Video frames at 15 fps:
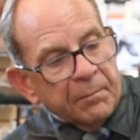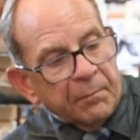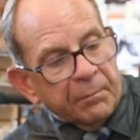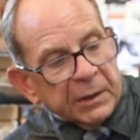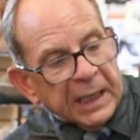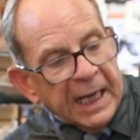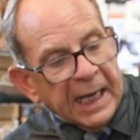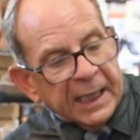
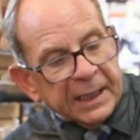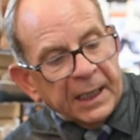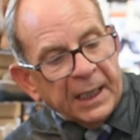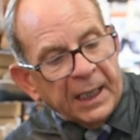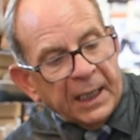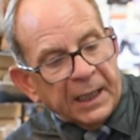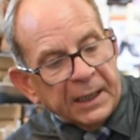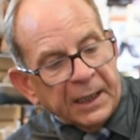black
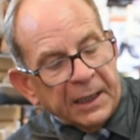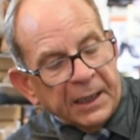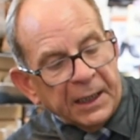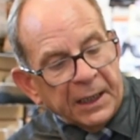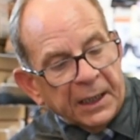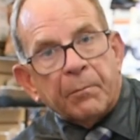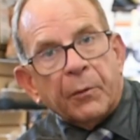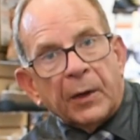and in
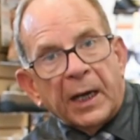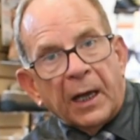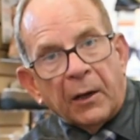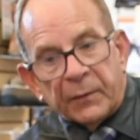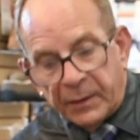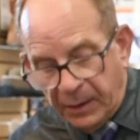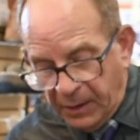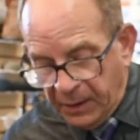the brown.
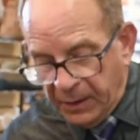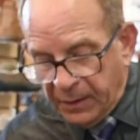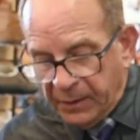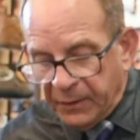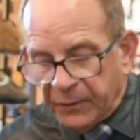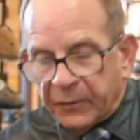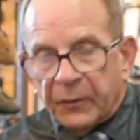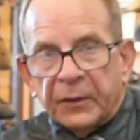
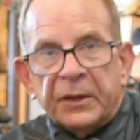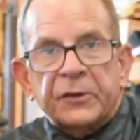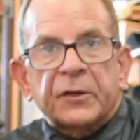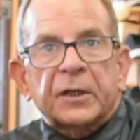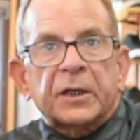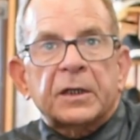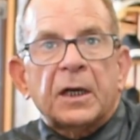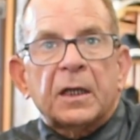So these are
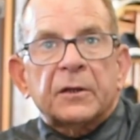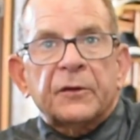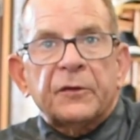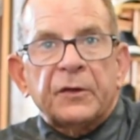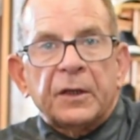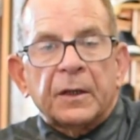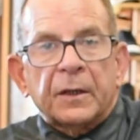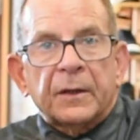the colors
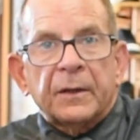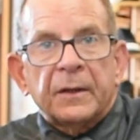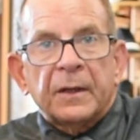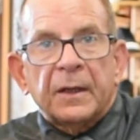here.